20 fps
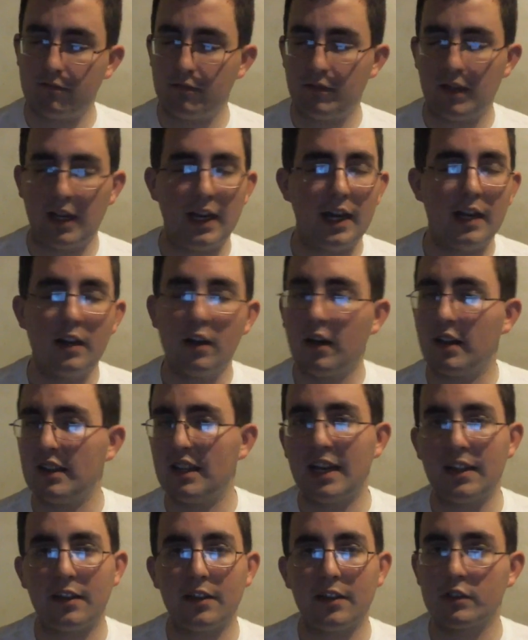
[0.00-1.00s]
I had a
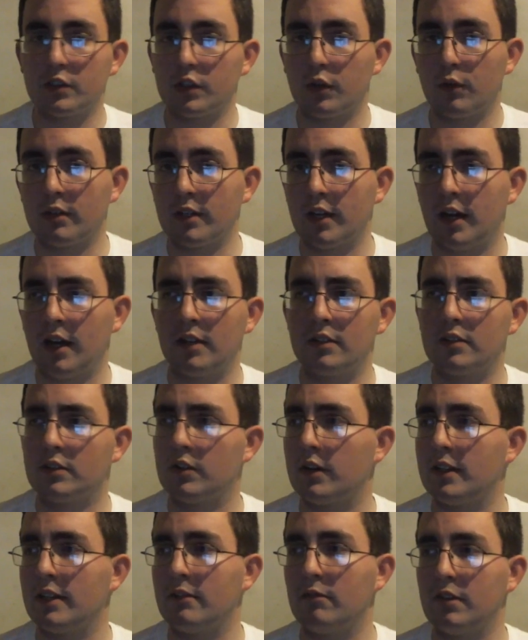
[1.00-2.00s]
lot of things going on, so
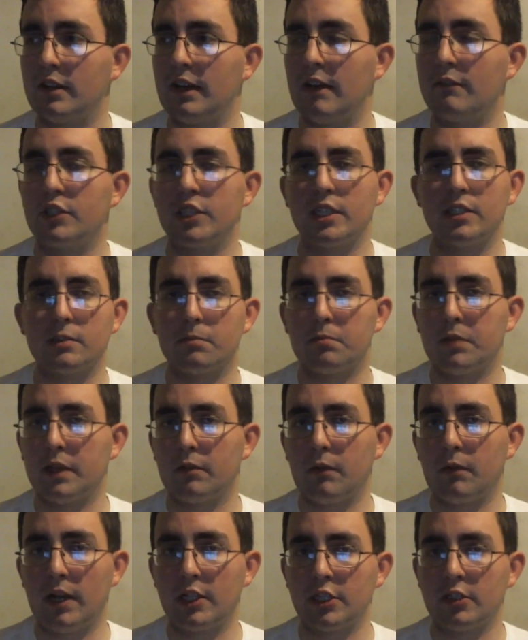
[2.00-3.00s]
I didn't really have a chance to play
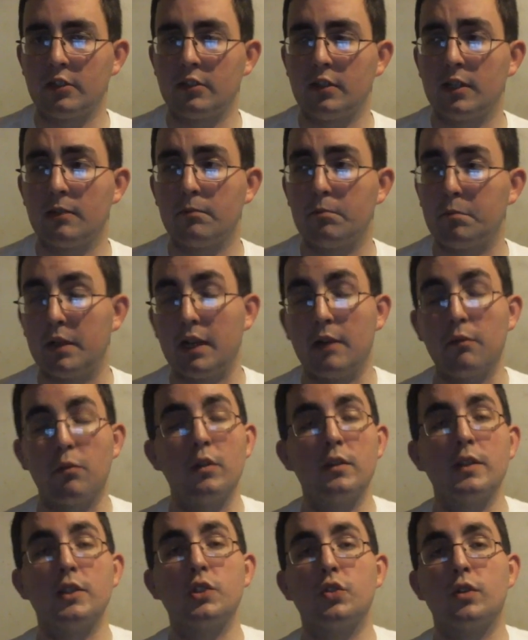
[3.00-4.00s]
Ratchet and Clank. But I
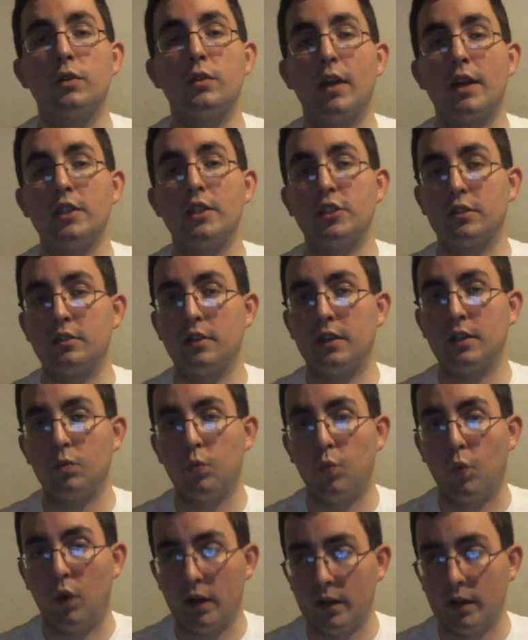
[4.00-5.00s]
really enjoyed Ratchet and Clank
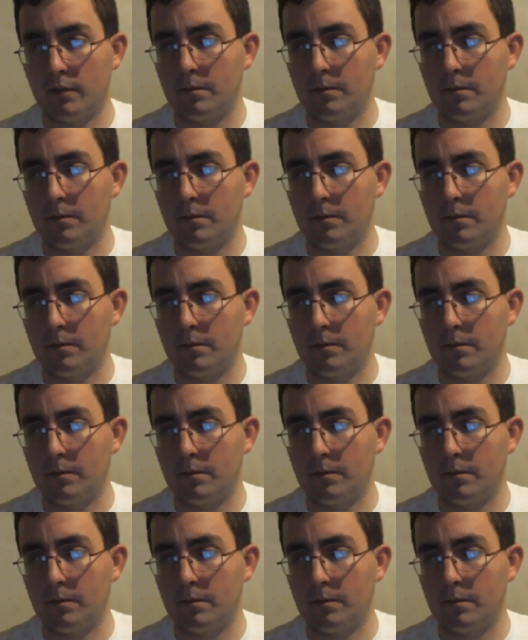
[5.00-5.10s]
One.